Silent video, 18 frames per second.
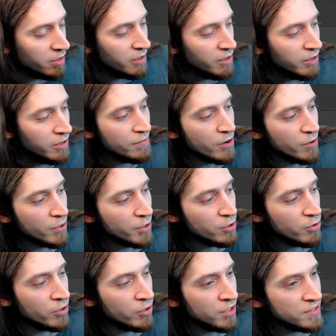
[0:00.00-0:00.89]
If I
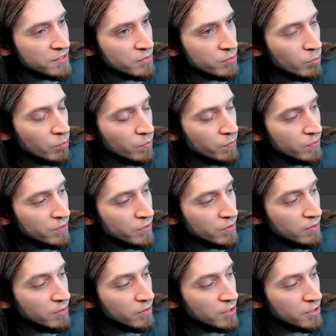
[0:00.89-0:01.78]
record
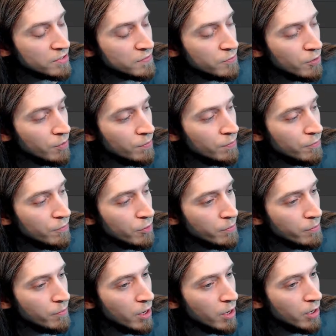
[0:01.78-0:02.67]
this
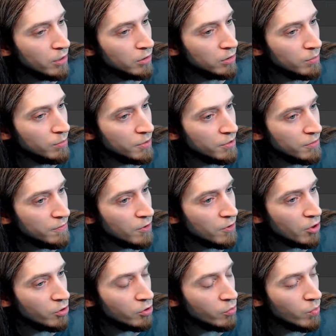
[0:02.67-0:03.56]
from a little bit
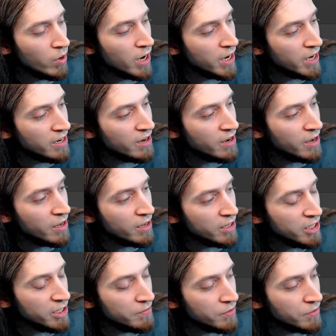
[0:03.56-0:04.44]
farther away,
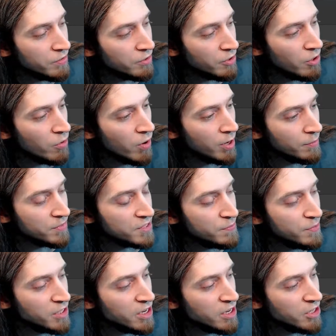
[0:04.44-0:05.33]
even though I'm
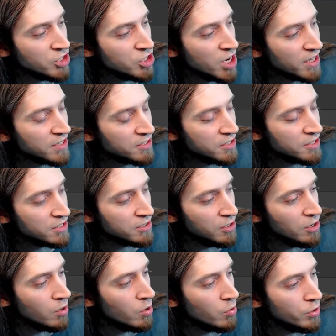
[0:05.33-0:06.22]
speaking just as
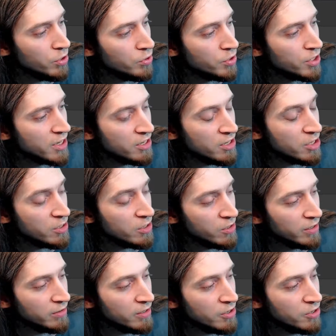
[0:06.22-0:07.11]
low, you can hear
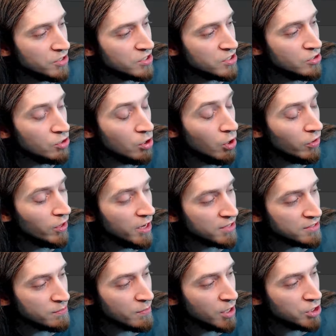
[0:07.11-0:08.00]
that there is not
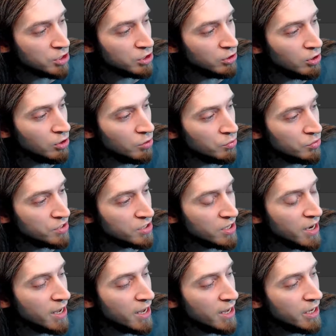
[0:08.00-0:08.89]
as much lows
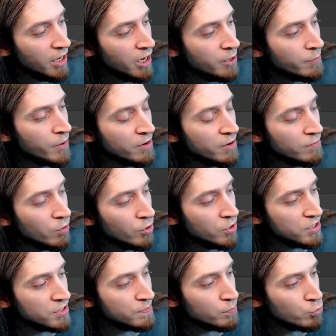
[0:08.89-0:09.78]
in my
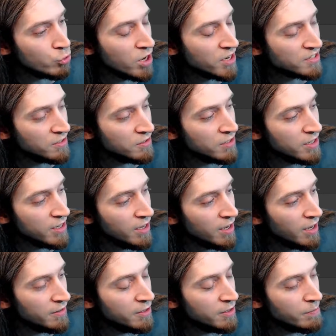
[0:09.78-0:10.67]
voice present
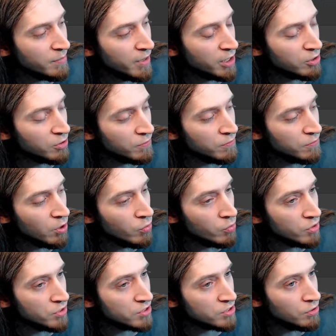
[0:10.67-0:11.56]
at the
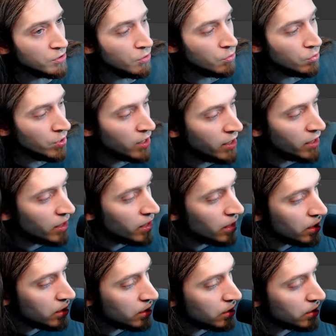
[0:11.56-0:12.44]
microphone. So
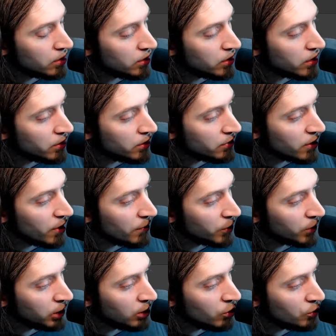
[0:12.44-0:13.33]
getting
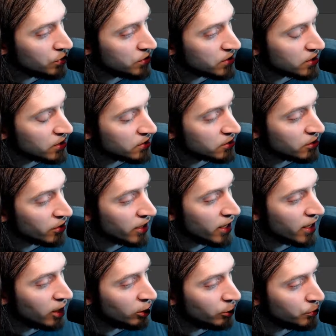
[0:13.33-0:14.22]
up close is going
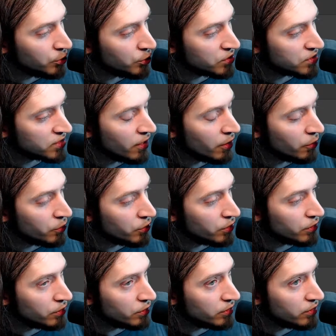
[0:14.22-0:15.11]
to help you
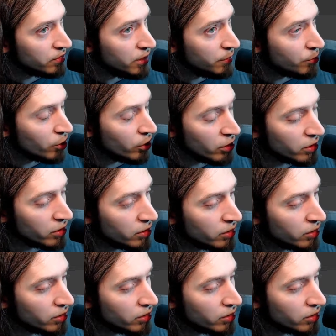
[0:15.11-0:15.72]
sound deeper.